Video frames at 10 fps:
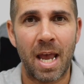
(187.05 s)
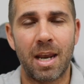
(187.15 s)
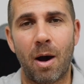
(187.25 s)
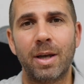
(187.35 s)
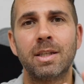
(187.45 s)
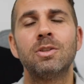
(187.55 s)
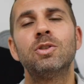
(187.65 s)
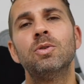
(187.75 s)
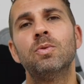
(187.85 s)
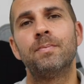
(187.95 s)
Now, I
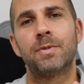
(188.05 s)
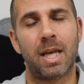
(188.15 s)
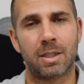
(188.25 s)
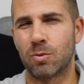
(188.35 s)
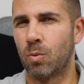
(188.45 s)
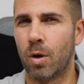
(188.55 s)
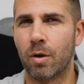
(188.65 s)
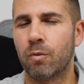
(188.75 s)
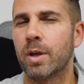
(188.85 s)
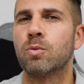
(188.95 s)
did two tests, one
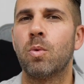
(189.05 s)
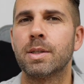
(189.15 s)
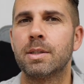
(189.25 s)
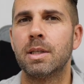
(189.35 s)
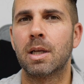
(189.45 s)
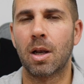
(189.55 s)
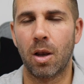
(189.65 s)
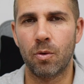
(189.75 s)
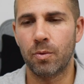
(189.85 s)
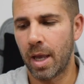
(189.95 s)
of which was the
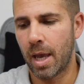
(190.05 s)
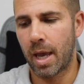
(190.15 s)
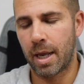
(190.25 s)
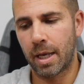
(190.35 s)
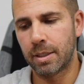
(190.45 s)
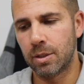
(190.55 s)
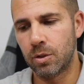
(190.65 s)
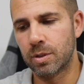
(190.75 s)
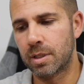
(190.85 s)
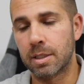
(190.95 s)
clone, and I did
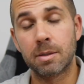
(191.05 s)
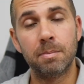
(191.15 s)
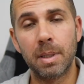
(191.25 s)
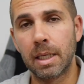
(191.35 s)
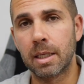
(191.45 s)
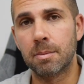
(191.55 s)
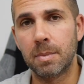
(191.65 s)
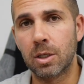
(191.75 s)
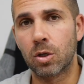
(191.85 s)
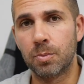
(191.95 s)
use this B-Link
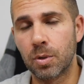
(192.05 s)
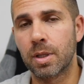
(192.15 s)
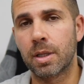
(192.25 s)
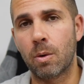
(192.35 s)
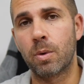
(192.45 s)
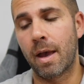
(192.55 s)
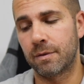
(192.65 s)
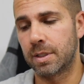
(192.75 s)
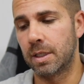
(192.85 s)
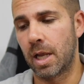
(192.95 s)
mini computer that we
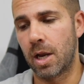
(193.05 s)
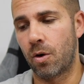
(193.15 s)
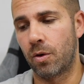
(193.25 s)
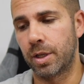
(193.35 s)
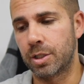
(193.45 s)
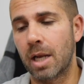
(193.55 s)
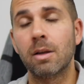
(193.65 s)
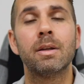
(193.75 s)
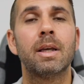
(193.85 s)
have seen here on the channel.